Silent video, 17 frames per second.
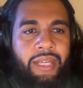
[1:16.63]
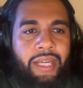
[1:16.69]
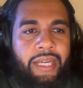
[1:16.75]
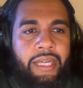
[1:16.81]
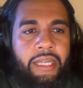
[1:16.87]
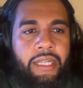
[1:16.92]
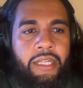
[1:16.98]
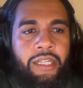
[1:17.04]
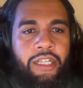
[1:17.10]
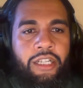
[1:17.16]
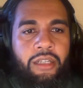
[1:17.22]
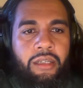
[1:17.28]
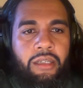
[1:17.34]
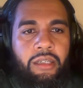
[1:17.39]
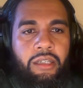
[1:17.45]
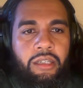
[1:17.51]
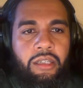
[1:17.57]
And
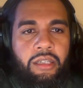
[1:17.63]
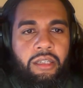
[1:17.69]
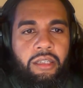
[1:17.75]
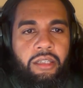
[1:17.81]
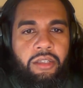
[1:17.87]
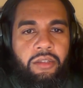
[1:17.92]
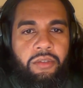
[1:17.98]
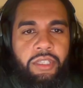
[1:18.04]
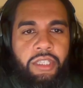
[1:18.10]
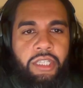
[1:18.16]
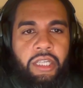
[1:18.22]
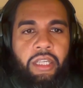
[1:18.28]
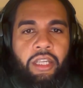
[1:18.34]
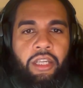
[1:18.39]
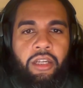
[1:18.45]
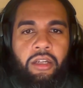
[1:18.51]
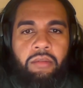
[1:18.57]
you'll see
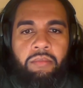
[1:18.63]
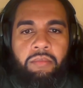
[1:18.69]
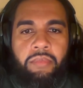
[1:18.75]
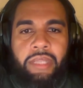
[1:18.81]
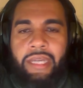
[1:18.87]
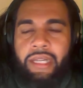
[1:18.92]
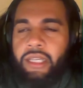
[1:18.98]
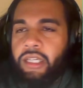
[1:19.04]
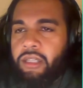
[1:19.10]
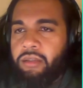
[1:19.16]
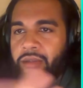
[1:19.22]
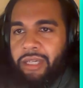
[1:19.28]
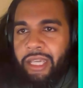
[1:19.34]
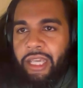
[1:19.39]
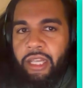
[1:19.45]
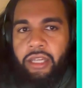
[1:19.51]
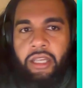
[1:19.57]
here that,
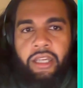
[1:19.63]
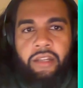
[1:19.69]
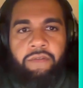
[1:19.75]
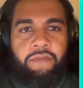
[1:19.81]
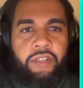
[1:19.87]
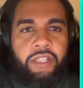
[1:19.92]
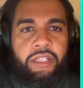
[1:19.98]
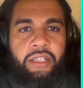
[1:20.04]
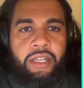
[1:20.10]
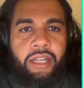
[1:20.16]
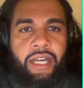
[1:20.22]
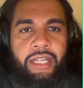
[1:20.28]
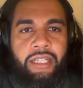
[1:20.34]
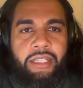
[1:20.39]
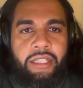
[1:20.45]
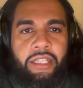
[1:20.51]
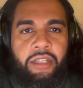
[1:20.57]
again, it fits
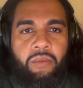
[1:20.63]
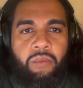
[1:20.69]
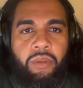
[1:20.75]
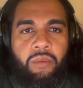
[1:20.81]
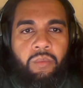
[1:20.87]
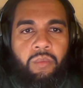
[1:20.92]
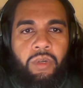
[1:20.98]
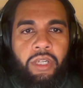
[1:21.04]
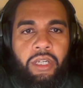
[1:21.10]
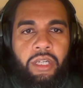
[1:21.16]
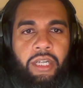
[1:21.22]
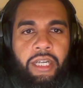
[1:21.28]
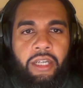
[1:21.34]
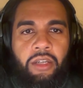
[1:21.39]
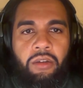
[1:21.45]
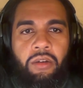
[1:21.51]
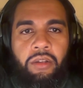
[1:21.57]
nicely with what
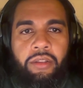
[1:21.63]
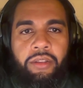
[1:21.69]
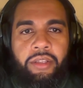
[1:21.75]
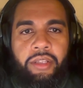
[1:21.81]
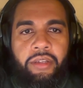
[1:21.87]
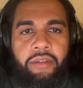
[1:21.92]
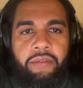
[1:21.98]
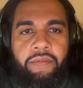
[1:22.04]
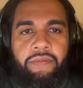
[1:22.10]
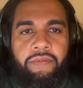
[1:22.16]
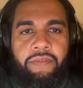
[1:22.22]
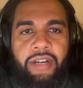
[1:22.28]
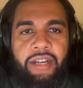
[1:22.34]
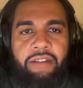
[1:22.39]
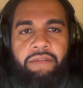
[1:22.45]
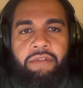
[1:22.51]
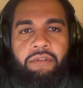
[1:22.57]
I call the
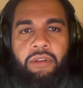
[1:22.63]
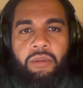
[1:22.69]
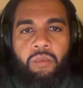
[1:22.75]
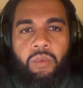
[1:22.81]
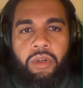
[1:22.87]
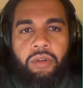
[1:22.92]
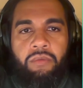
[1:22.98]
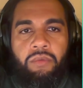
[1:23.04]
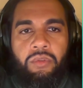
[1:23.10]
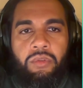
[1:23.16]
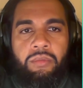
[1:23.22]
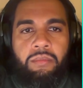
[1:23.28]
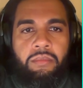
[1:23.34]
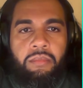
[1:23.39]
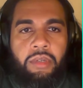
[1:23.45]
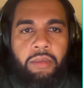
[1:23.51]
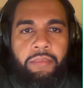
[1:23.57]
5-3-1 rule
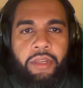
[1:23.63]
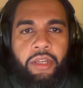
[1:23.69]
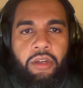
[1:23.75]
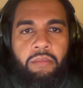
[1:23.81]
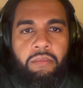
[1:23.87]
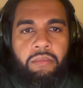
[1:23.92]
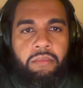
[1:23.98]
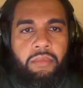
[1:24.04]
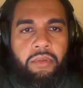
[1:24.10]
up here.